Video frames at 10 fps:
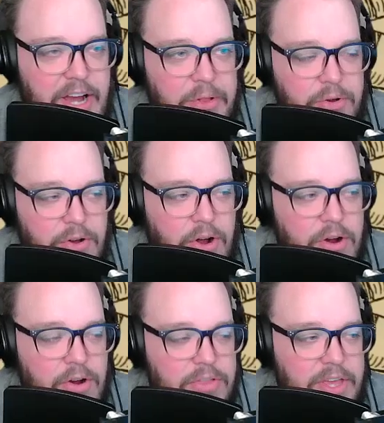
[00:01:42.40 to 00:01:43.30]
and Kyler
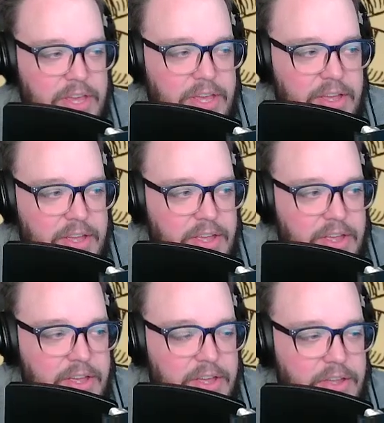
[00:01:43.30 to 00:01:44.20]
are the
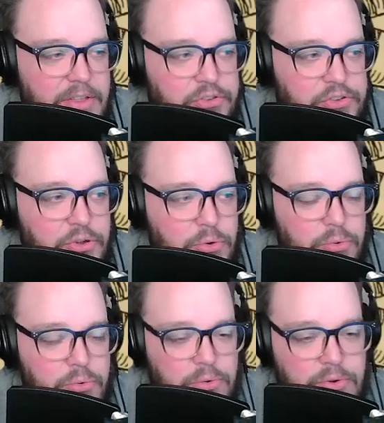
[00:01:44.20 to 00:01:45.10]

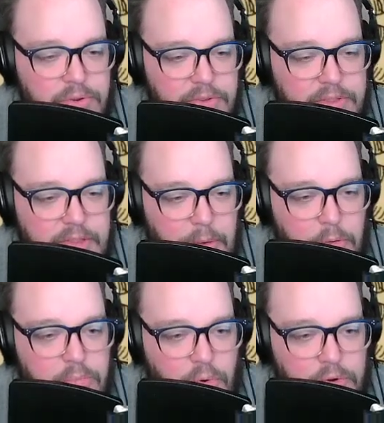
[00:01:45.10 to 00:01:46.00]
two that
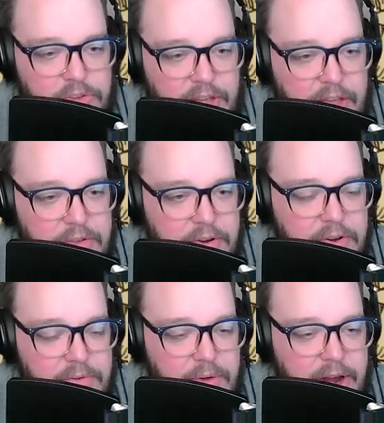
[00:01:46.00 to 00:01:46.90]
were born
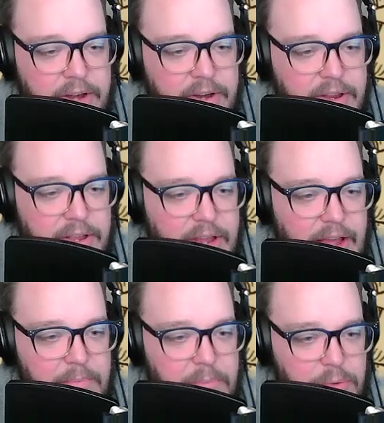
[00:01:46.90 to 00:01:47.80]
together, right?
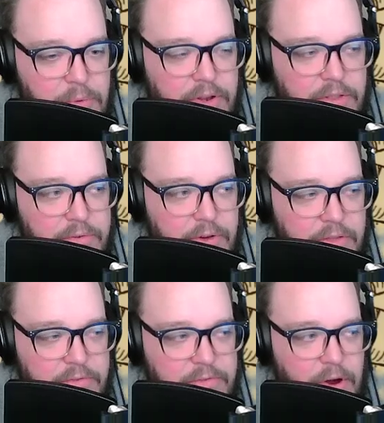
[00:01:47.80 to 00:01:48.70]
And but the one
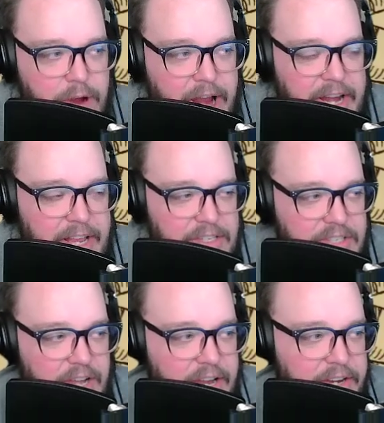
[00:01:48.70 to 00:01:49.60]
on the far right hand
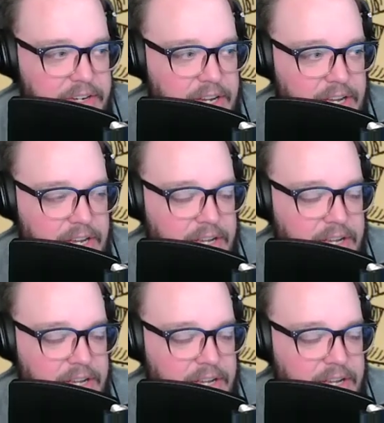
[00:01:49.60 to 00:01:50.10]
side,